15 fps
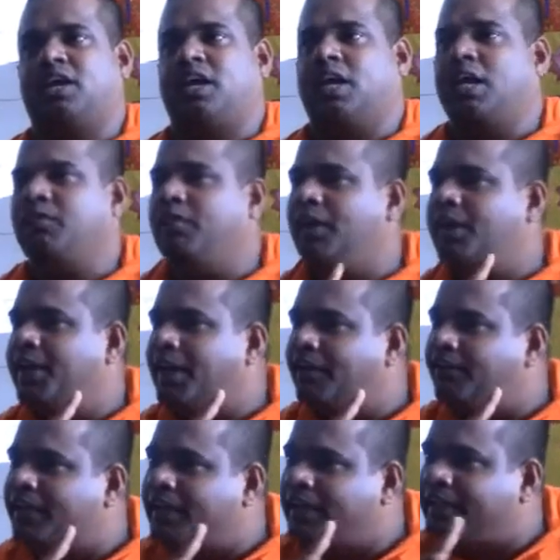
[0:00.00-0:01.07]
He will
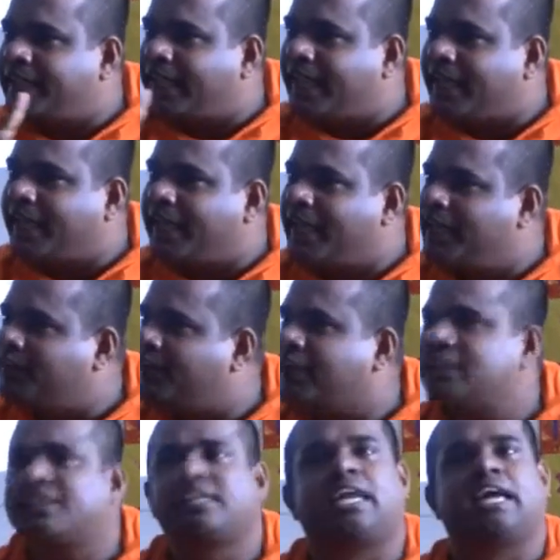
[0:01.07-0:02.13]
never take
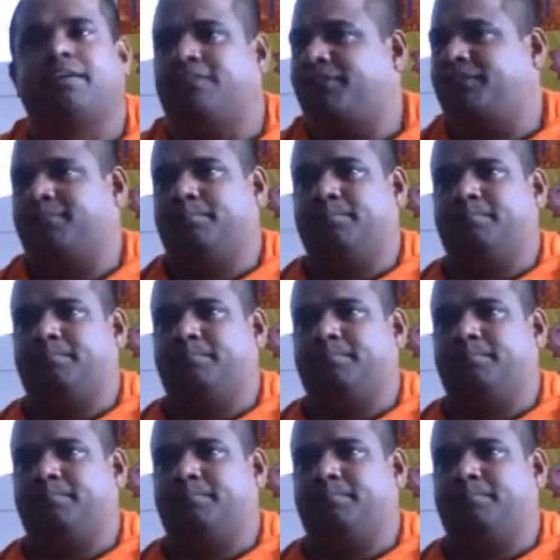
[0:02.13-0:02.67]
anyone's life.